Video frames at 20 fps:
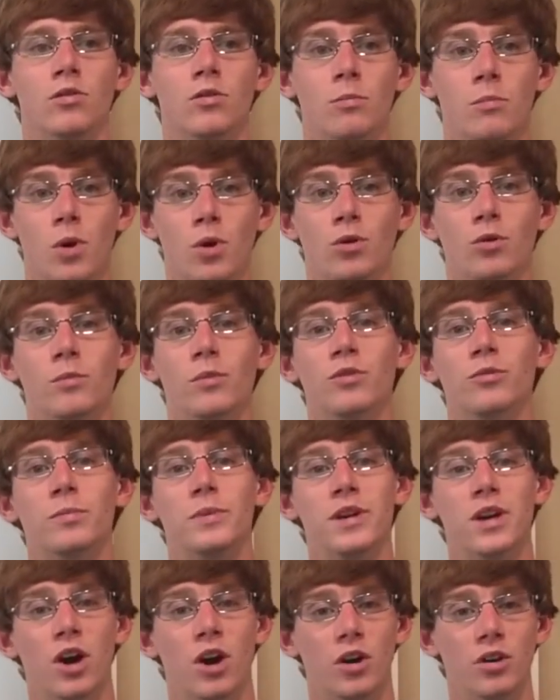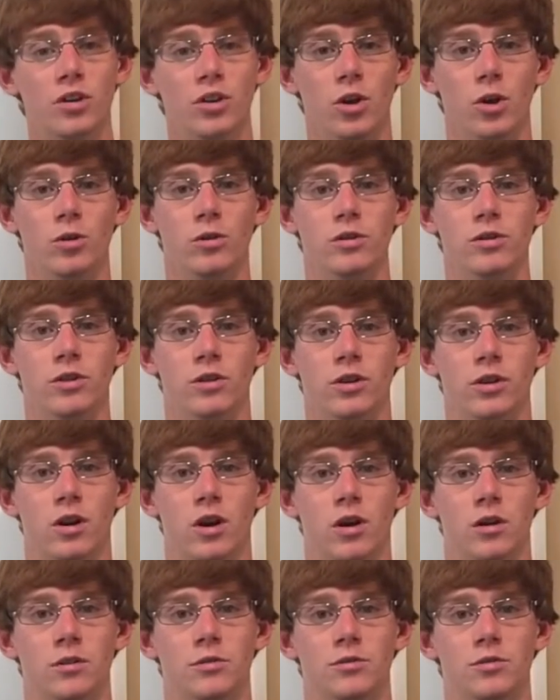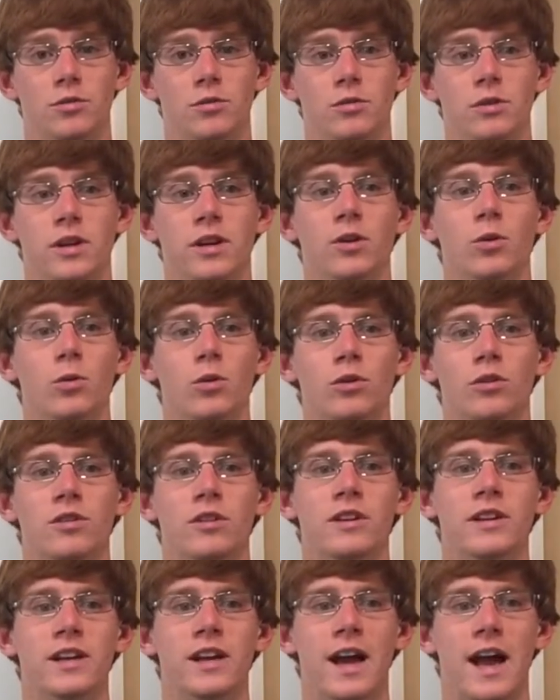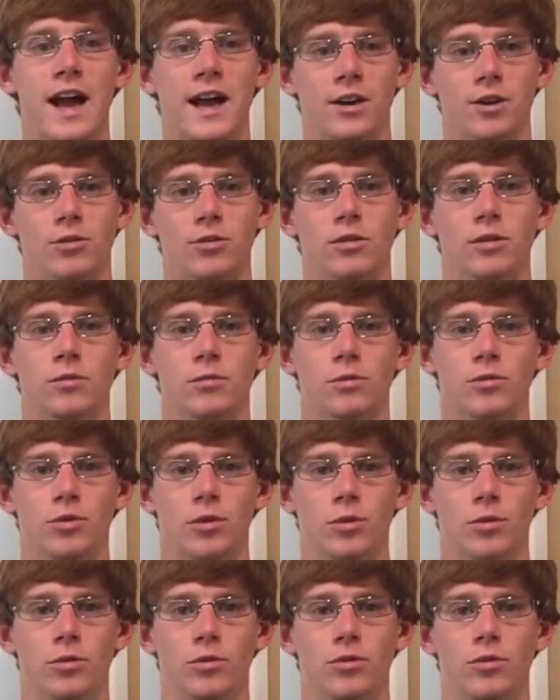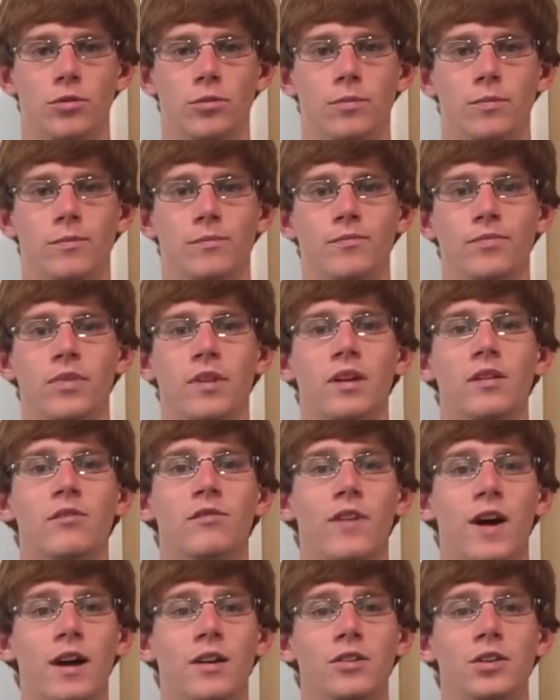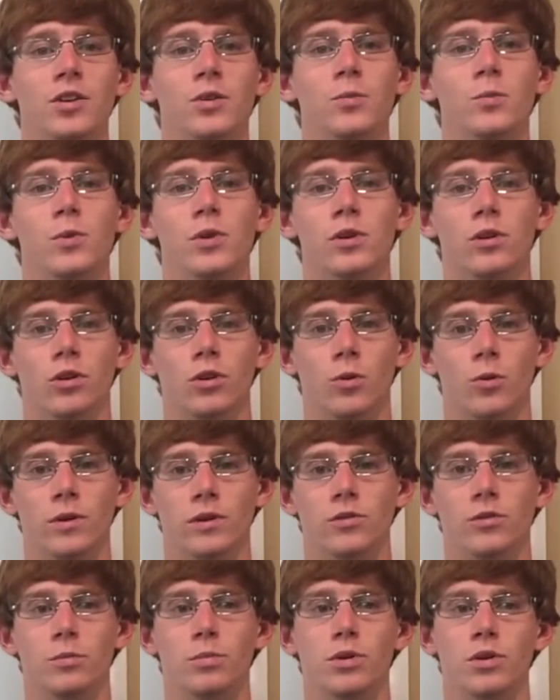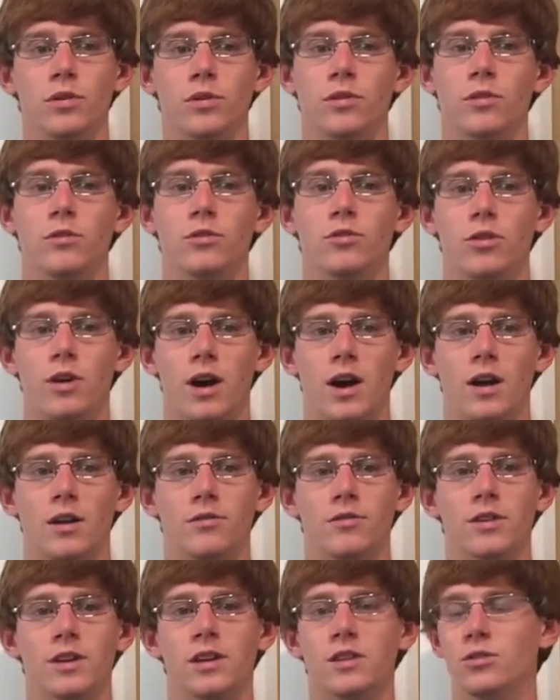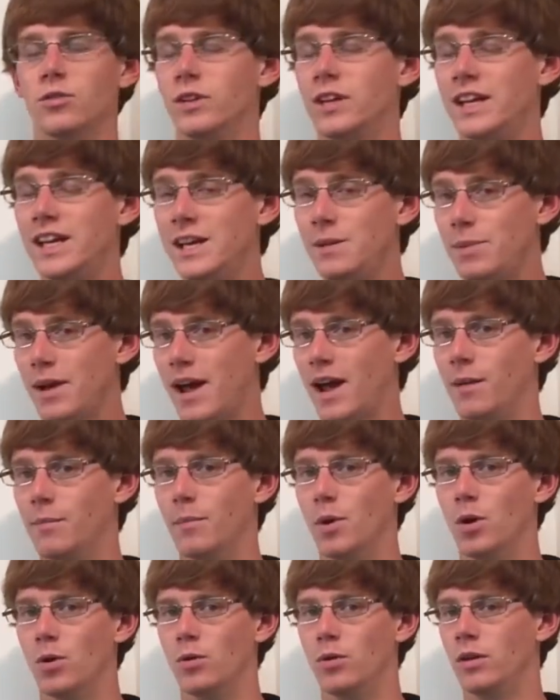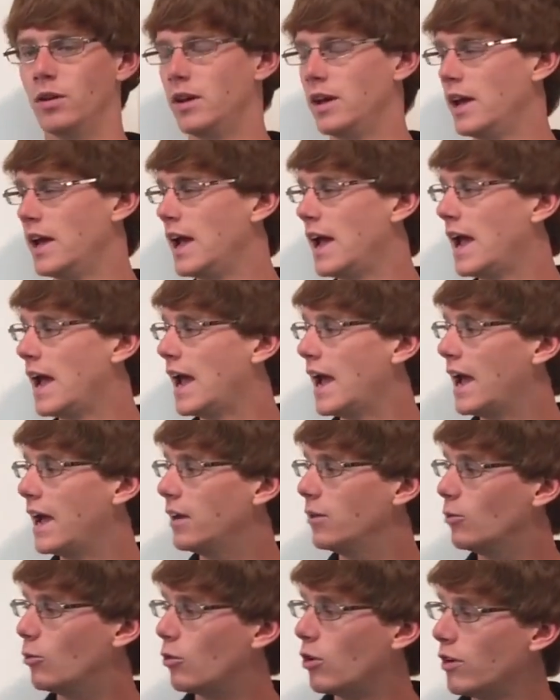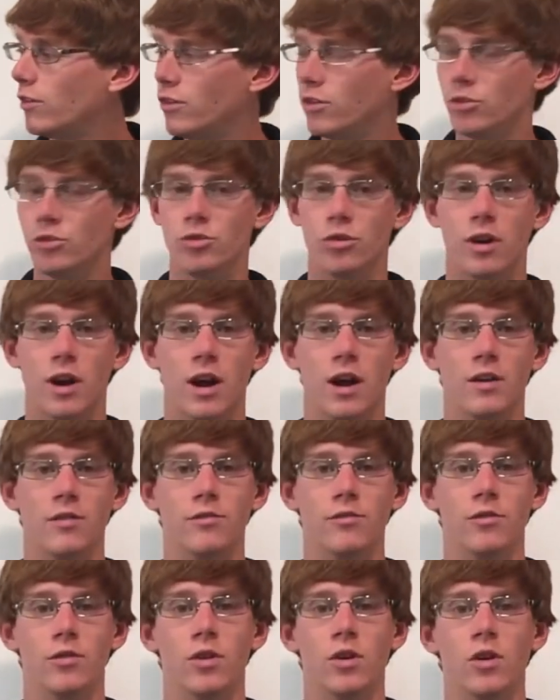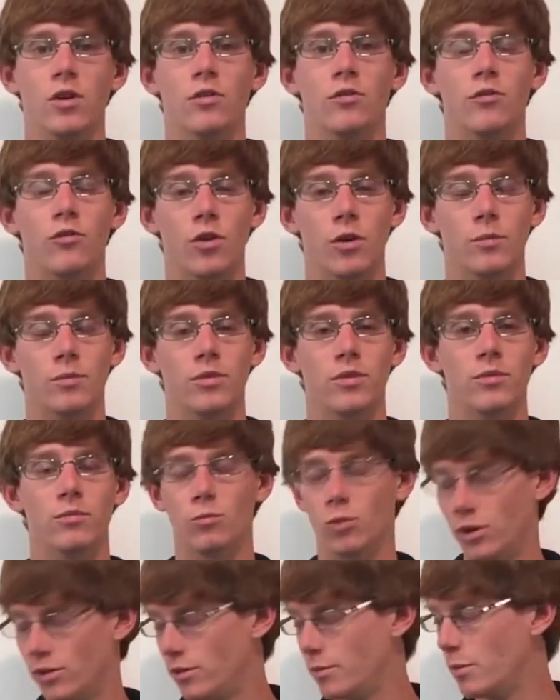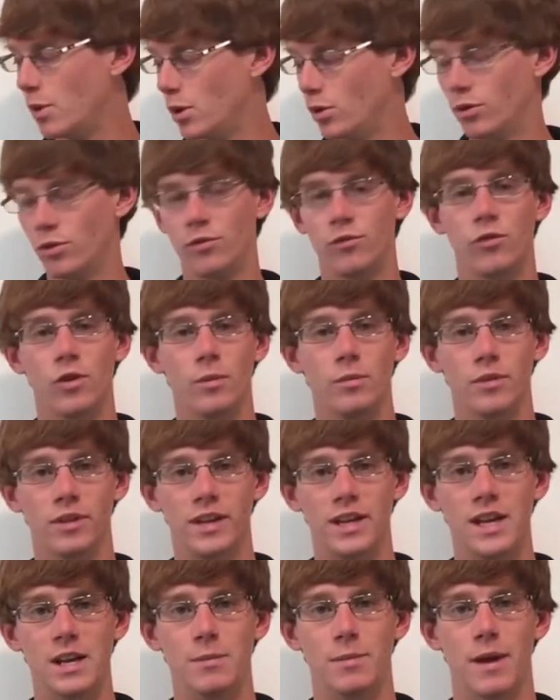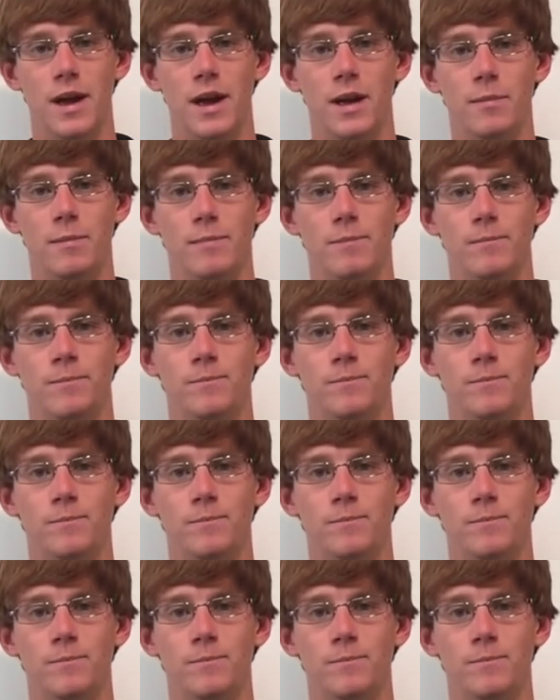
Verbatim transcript: The motor must be unloaded during auto-tune in order to get accurate results. Finally, we are going to put the drive into keypad mode and run the drive from run the motor from the keypad.